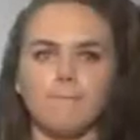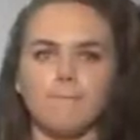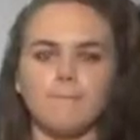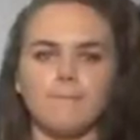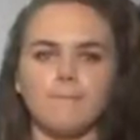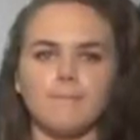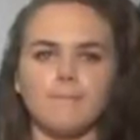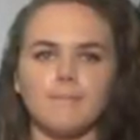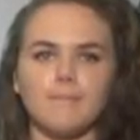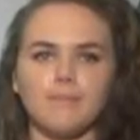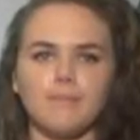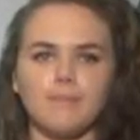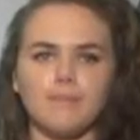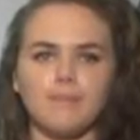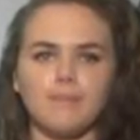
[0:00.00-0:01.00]

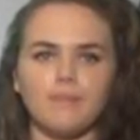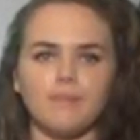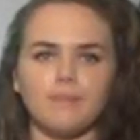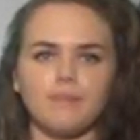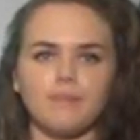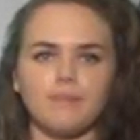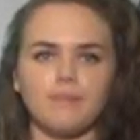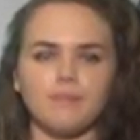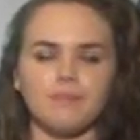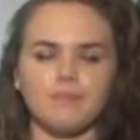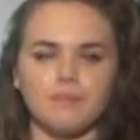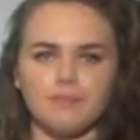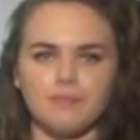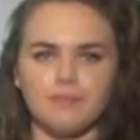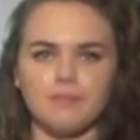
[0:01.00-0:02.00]

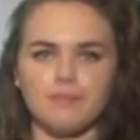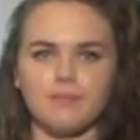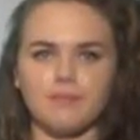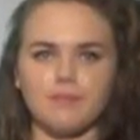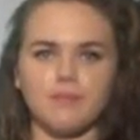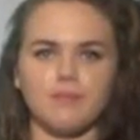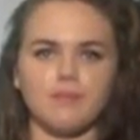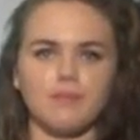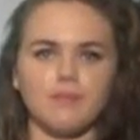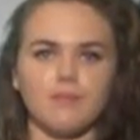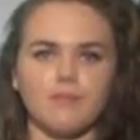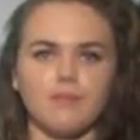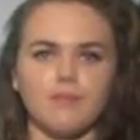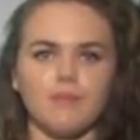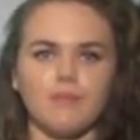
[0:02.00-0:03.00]

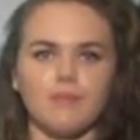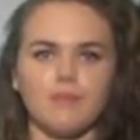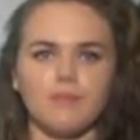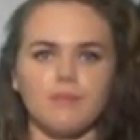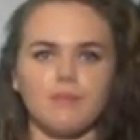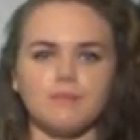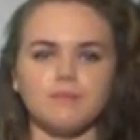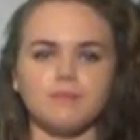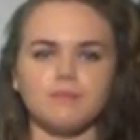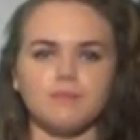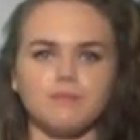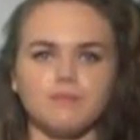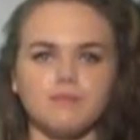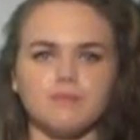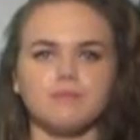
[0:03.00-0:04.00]

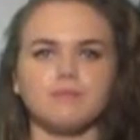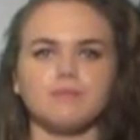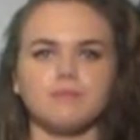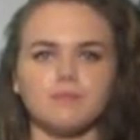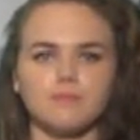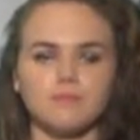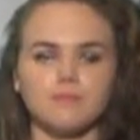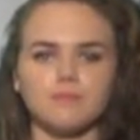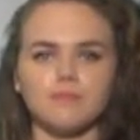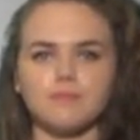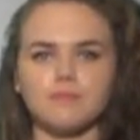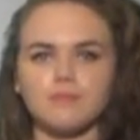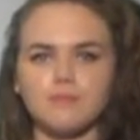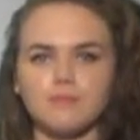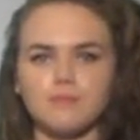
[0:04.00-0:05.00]

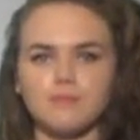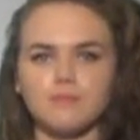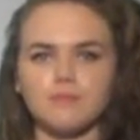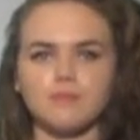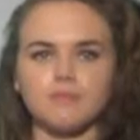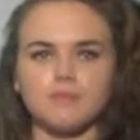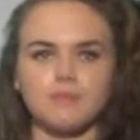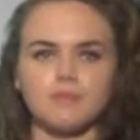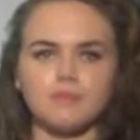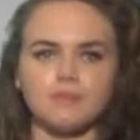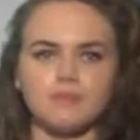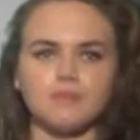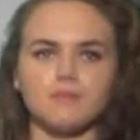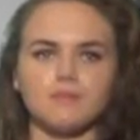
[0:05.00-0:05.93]
The person shown says nothing.